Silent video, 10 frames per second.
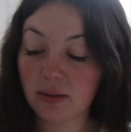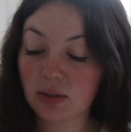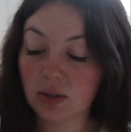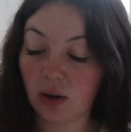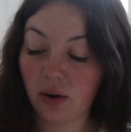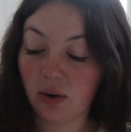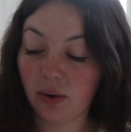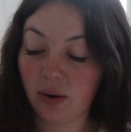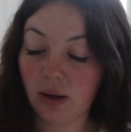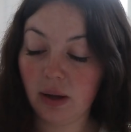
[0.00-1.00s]

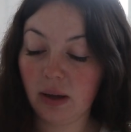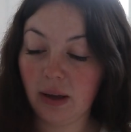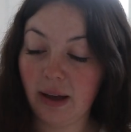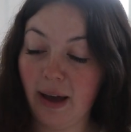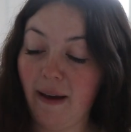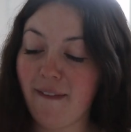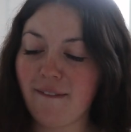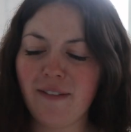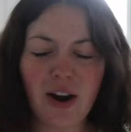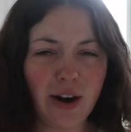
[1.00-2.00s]
So
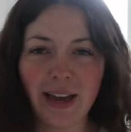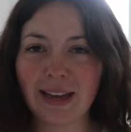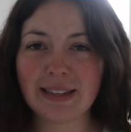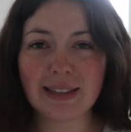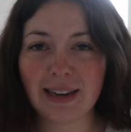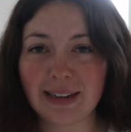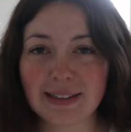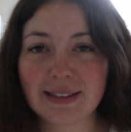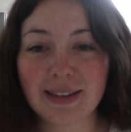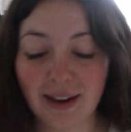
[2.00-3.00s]
very exciting
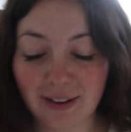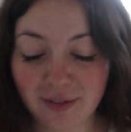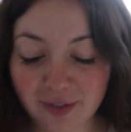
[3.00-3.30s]
stuff.